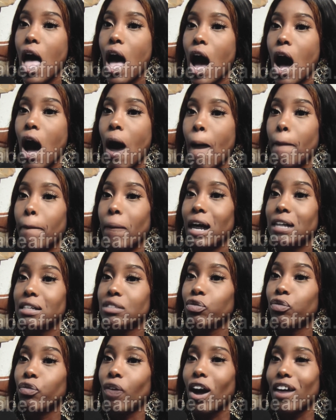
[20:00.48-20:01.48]

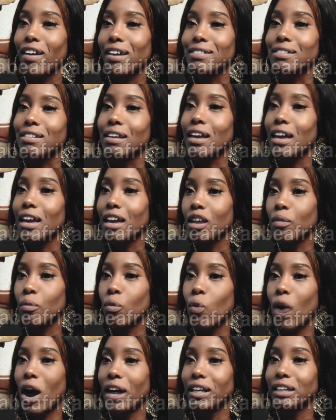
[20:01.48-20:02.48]
As far as him
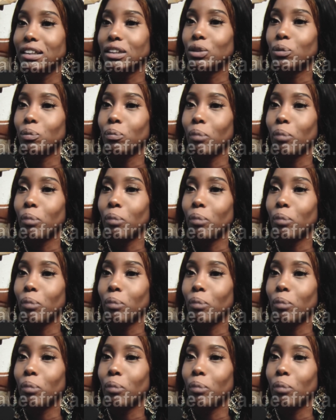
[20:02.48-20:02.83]
wanting to